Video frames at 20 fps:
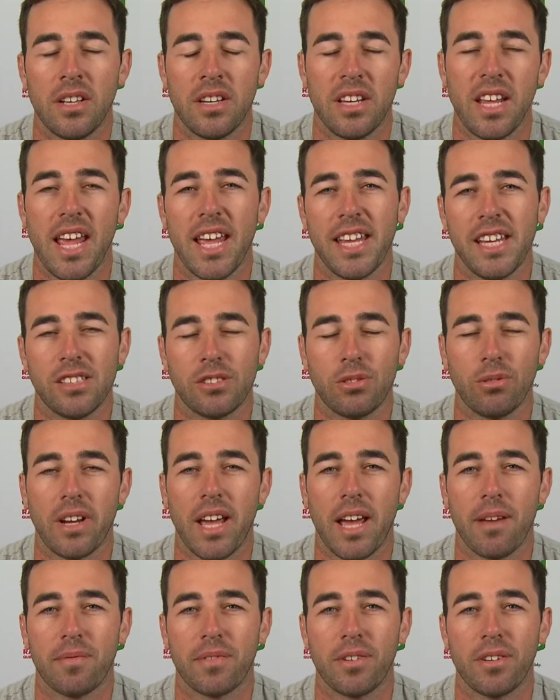Yeah, you sort of
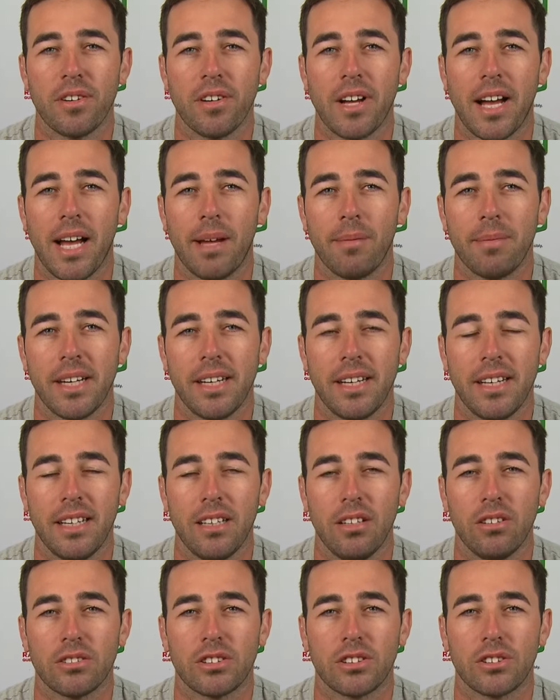have to. He
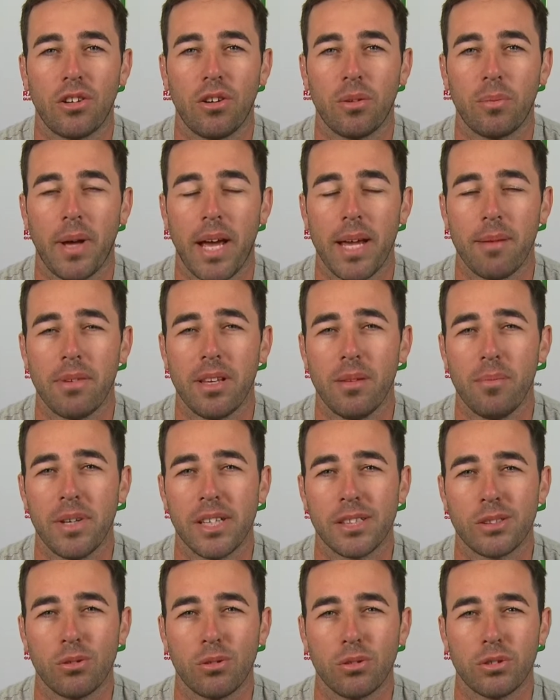looks on paper the
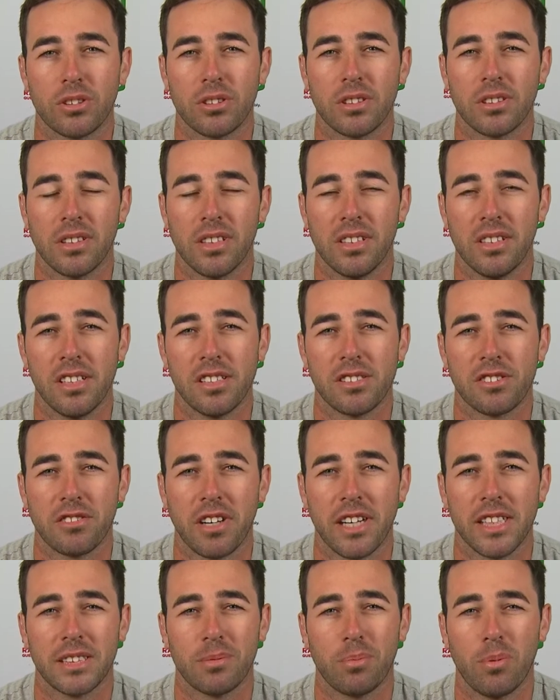best horse in this
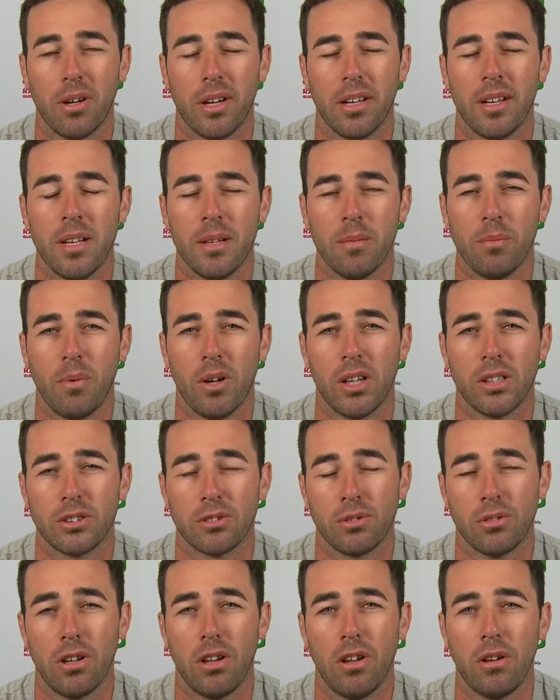race by a
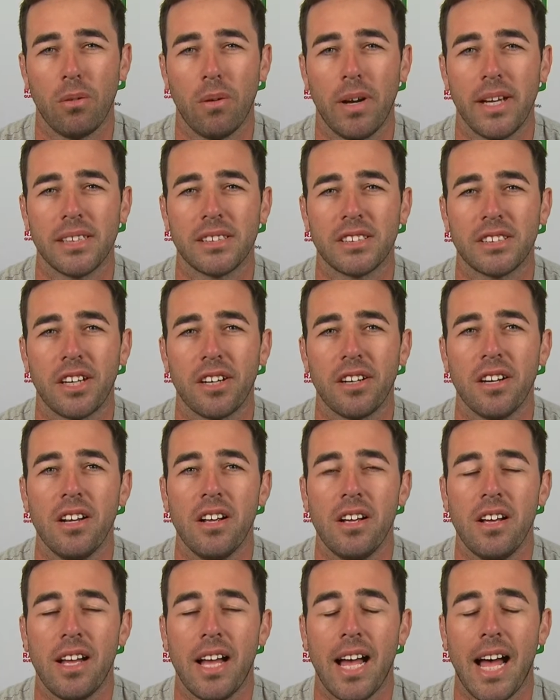sort of long way. So
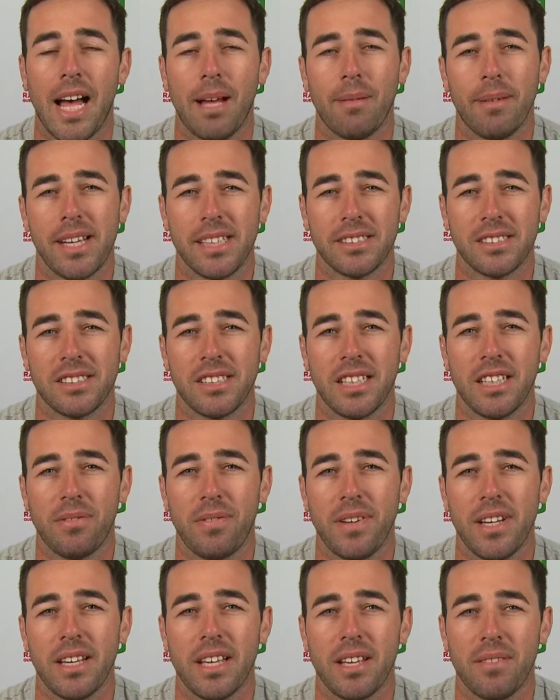as I said,
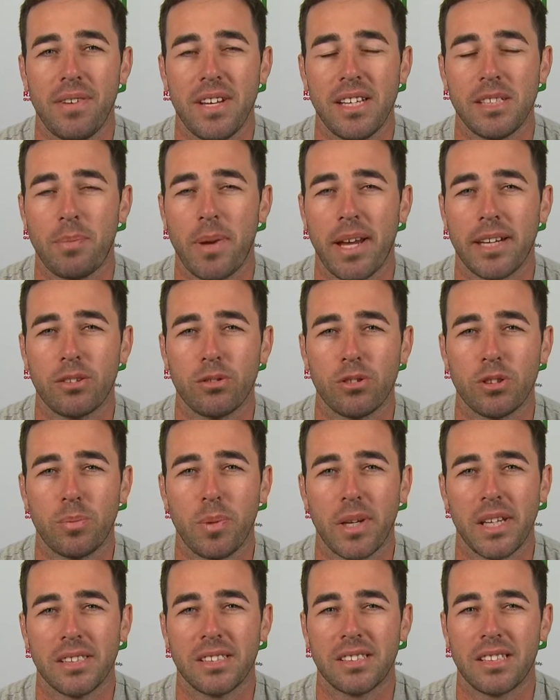if he's back to his
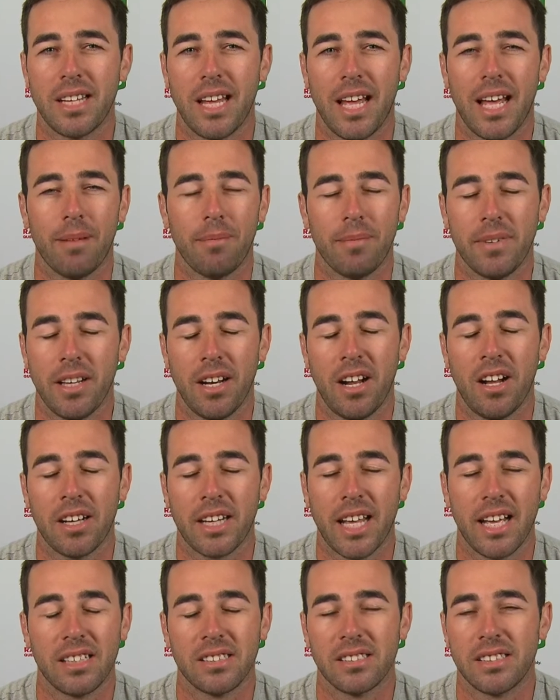best, I
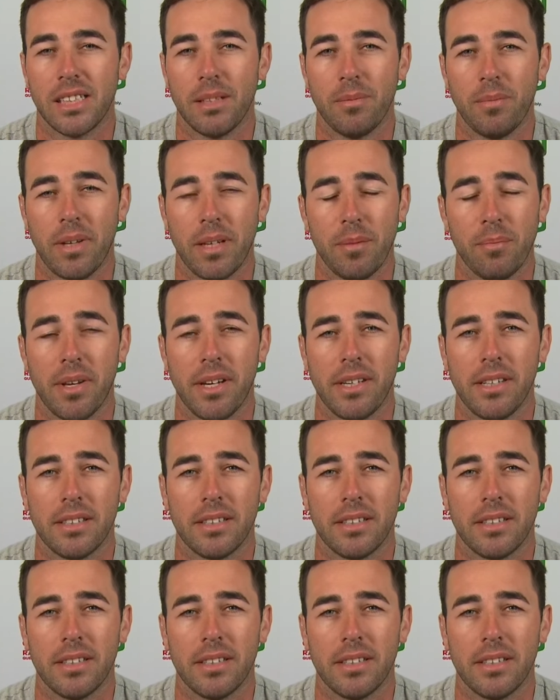can't see him being beat.